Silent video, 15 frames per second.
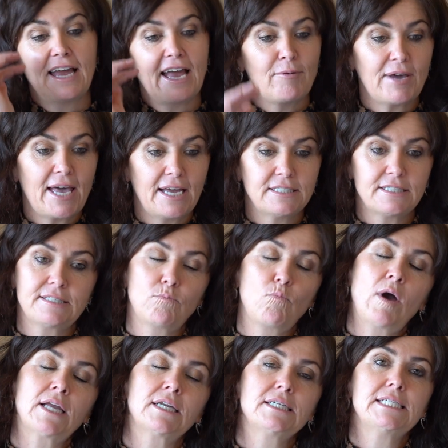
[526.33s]
And we had just
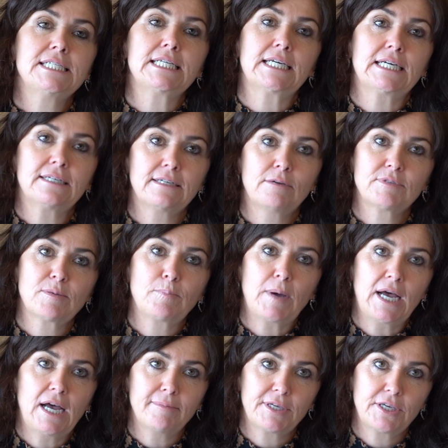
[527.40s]
one dinner. It was a
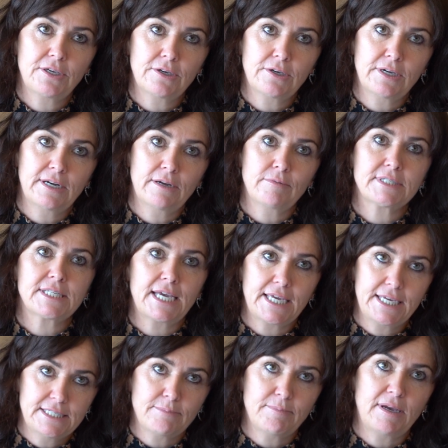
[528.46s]
barbecue, and it was at
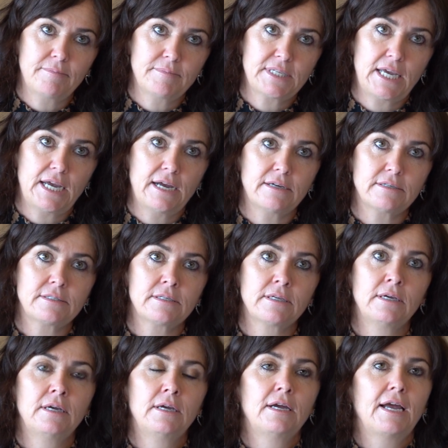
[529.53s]
his mum's house.
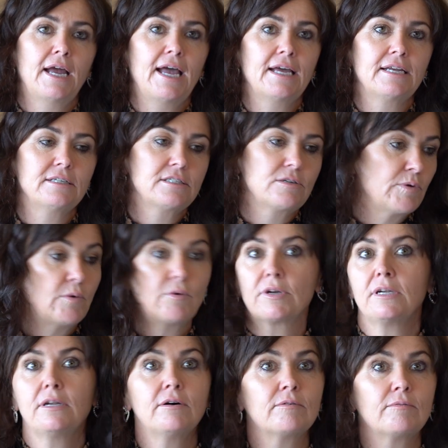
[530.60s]
And we all got
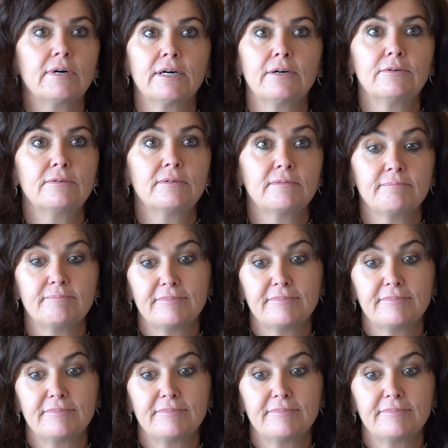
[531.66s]
along well.